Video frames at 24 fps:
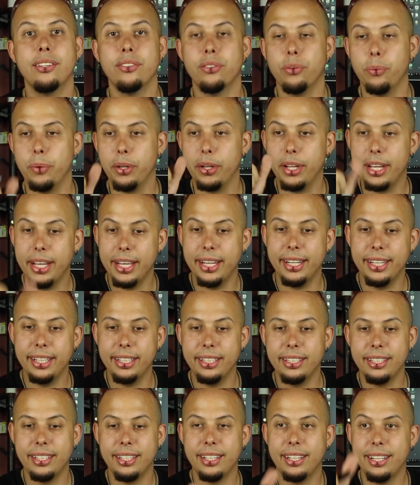So when you hit
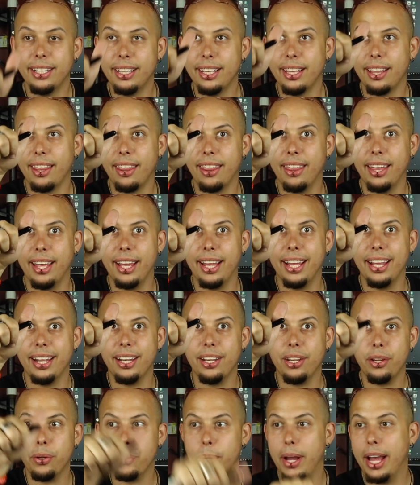it,
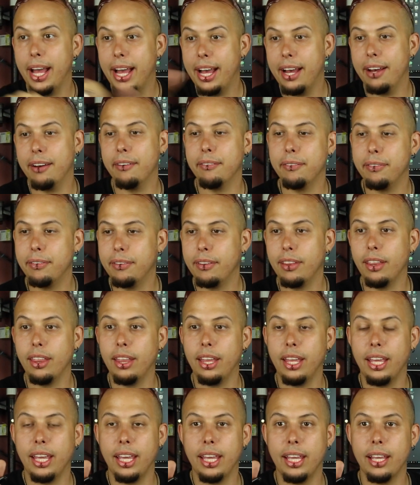then you have
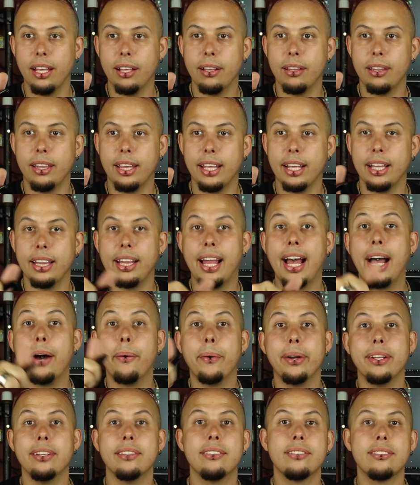the
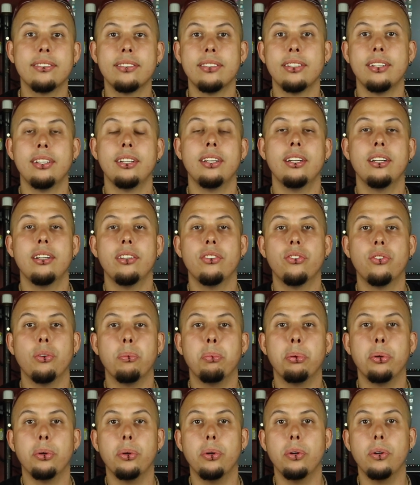allowance
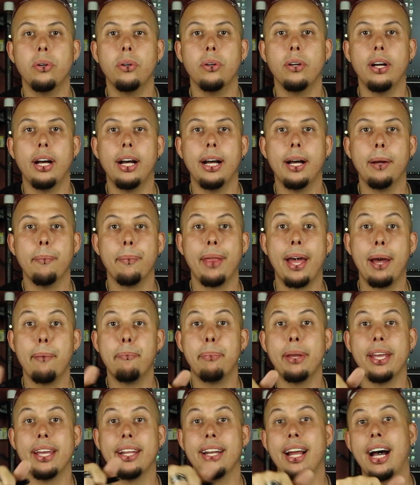to pull
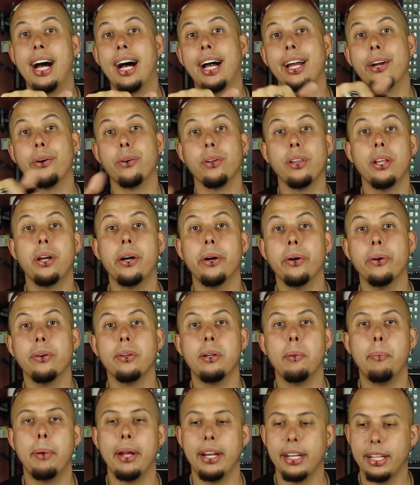that pin high or
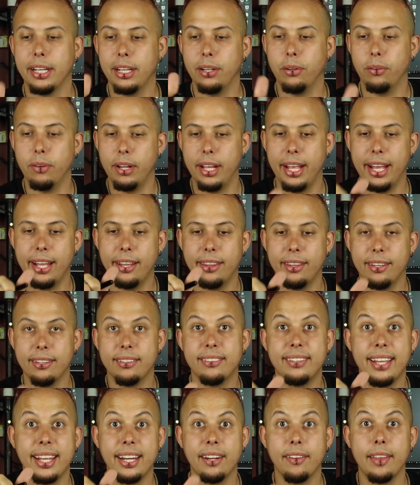low depending on the
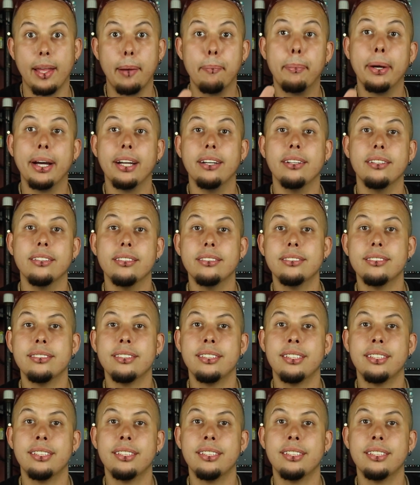state of that button.